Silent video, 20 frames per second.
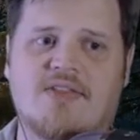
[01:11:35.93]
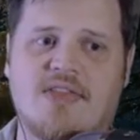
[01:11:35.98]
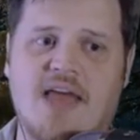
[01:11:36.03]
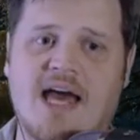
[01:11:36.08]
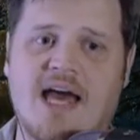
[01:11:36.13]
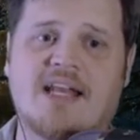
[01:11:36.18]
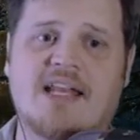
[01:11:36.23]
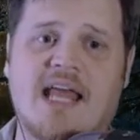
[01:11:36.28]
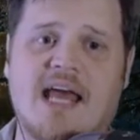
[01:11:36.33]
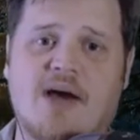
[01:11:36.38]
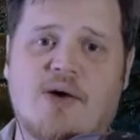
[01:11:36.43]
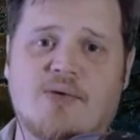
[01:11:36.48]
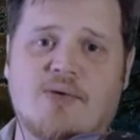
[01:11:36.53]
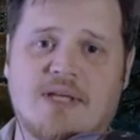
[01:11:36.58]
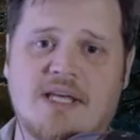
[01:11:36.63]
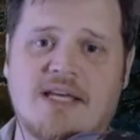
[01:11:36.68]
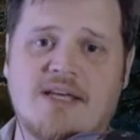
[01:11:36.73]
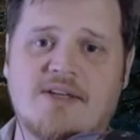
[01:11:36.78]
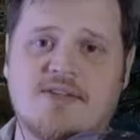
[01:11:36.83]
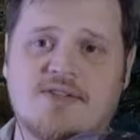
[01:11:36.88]
That now
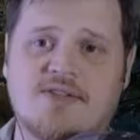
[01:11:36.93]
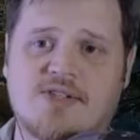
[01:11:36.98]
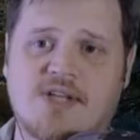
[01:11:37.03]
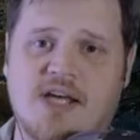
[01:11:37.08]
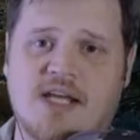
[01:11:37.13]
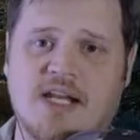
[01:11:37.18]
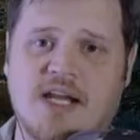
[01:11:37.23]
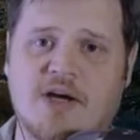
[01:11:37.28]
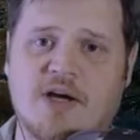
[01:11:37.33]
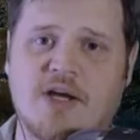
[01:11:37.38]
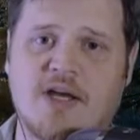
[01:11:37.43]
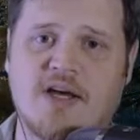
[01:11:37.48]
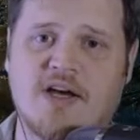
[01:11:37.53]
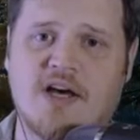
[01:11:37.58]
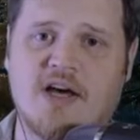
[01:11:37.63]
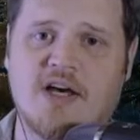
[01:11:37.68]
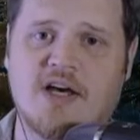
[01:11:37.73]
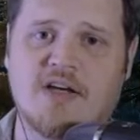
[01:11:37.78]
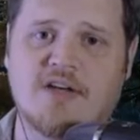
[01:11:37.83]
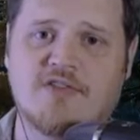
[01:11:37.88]
is an area
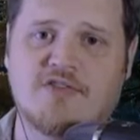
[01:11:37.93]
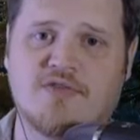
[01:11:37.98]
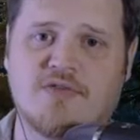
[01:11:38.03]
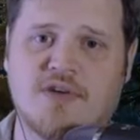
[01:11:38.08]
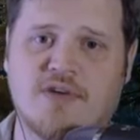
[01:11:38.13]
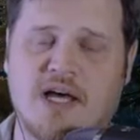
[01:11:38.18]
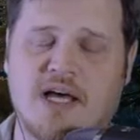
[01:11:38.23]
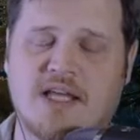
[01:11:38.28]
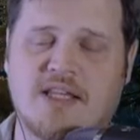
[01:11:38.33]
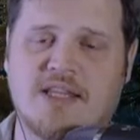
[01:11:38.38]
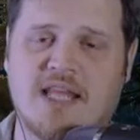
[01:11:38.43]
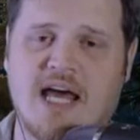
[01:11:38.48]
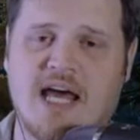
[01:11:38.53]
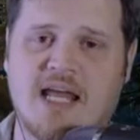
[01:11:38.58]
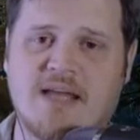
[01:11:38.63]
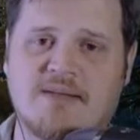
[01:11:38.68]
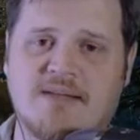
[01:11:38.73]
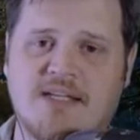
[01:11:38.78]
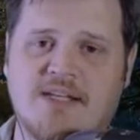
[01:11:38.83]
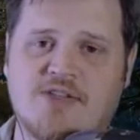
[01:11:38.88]
of that
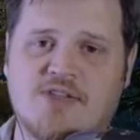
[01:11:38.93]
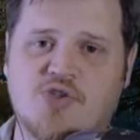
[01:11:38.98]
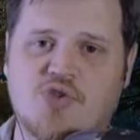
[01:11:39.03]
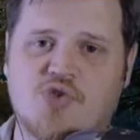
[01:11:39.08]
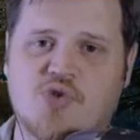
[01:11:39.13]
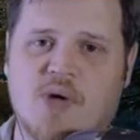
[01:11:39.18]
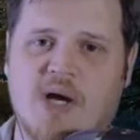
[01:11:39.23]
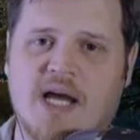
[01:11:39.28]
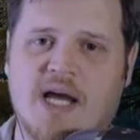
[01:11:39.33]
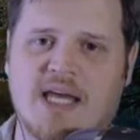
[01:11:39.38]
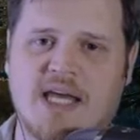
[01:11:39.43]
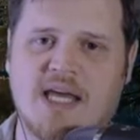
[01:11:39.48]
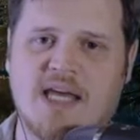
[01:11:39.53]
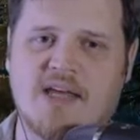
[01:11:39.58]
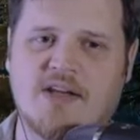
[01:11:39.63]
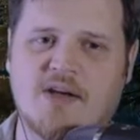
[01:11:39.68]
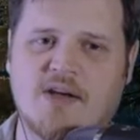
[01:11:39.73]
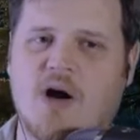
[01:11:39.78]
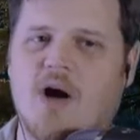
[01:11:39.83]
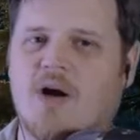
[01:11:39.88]
I need to try and
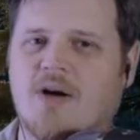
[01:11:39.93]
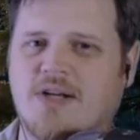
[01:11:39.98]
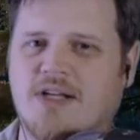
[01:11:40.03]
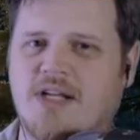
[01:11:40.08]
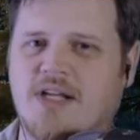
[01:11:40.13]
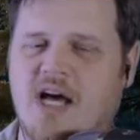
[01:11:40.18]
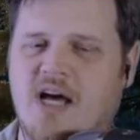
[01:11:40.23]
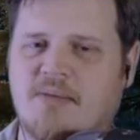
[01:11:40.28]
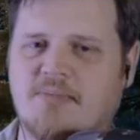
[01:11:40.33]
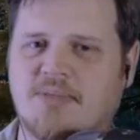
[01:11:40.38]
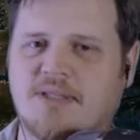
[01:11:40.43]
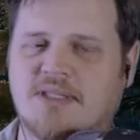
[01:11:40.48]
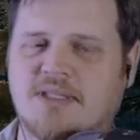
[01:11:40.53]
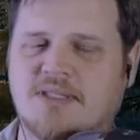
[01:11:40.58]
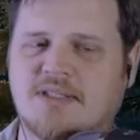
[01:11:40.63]
harden up.